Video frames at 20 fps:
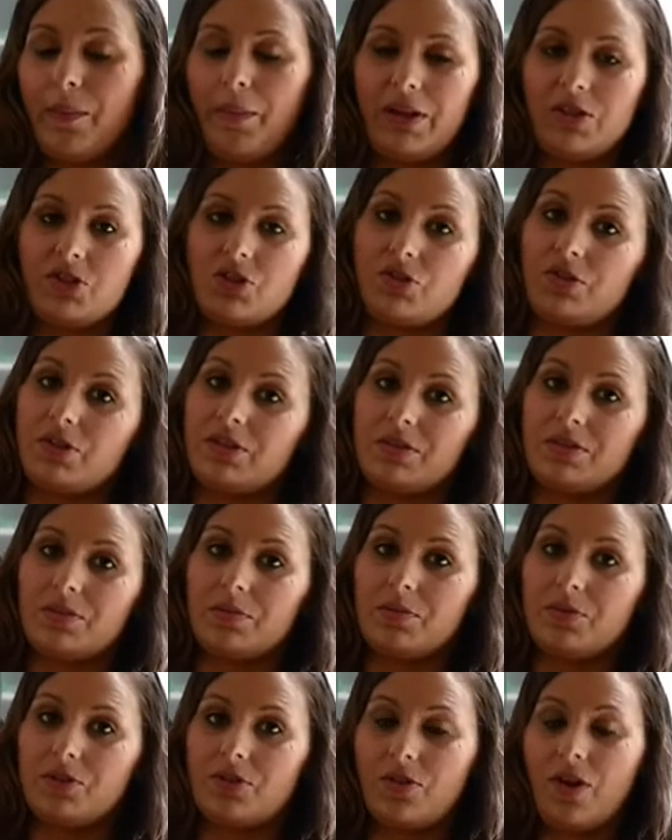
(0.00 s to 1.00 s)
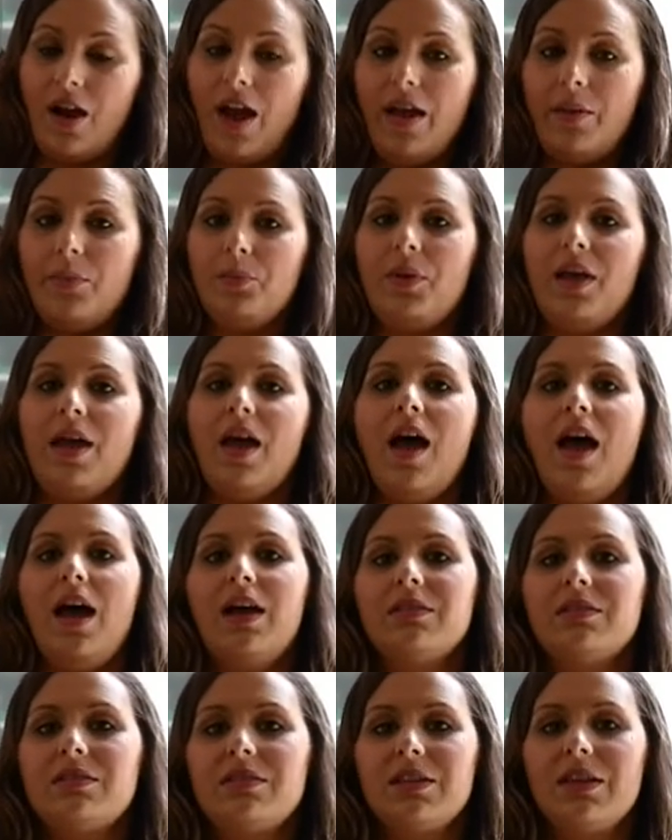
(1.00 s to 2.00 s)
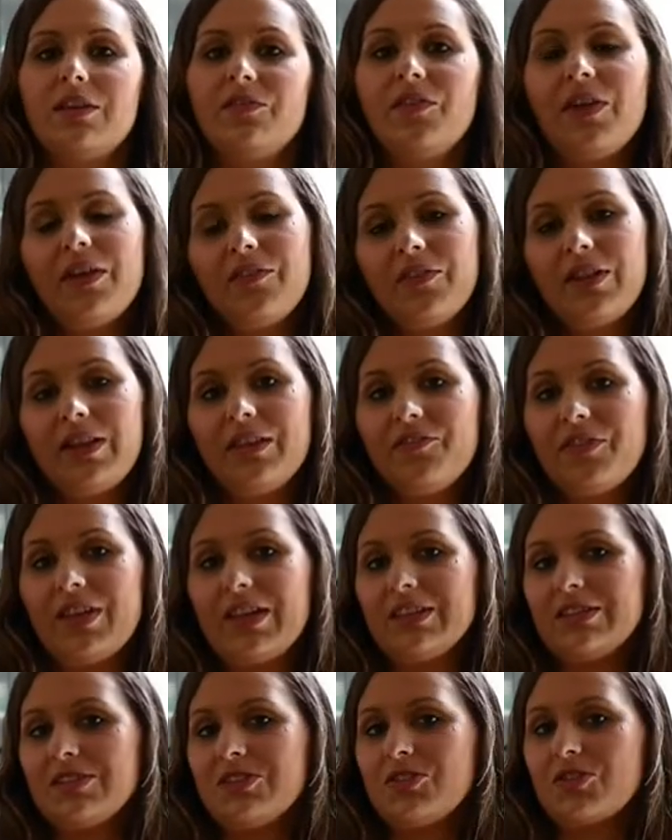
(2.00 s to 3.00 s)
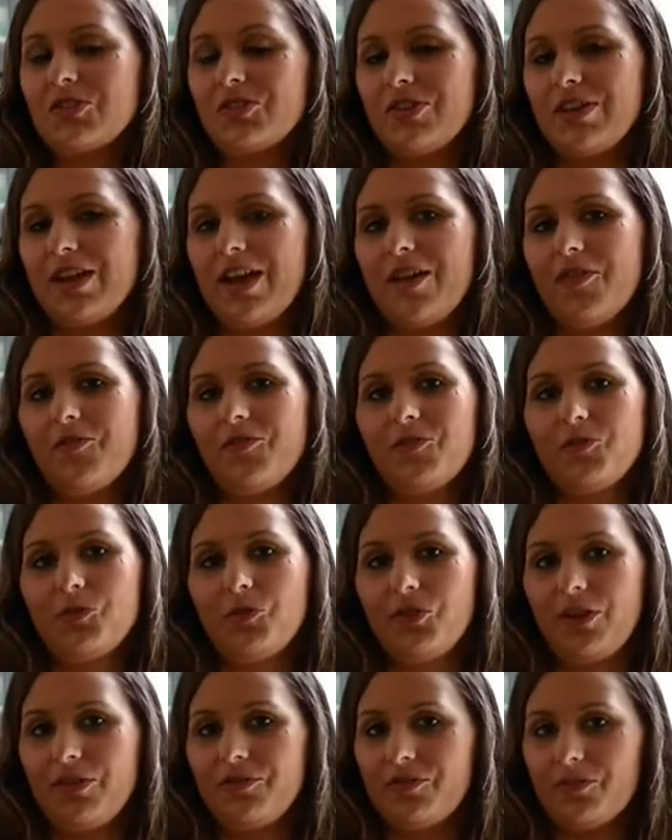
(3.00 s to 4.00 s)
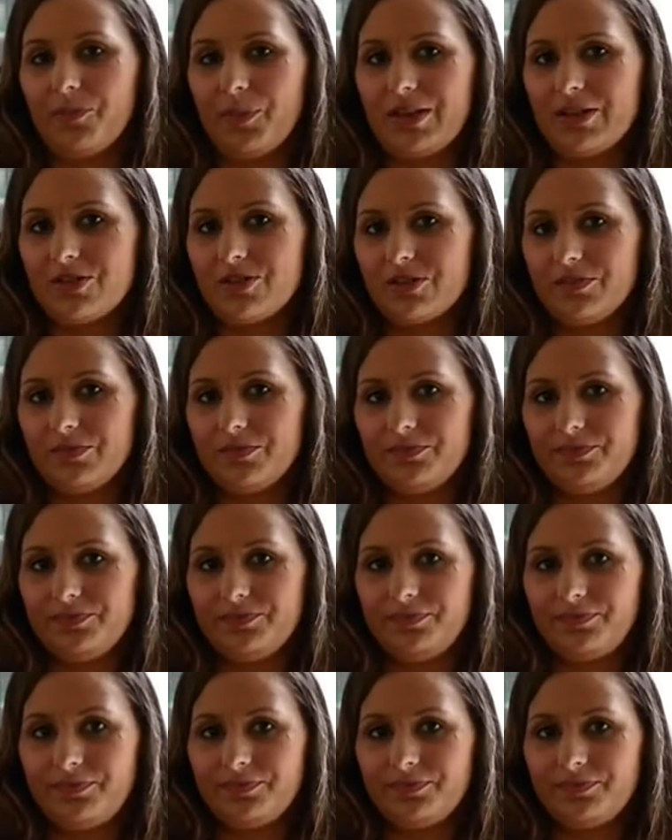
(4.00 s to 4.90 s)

Make sure you subscribe and see vivalavegan.net for more information.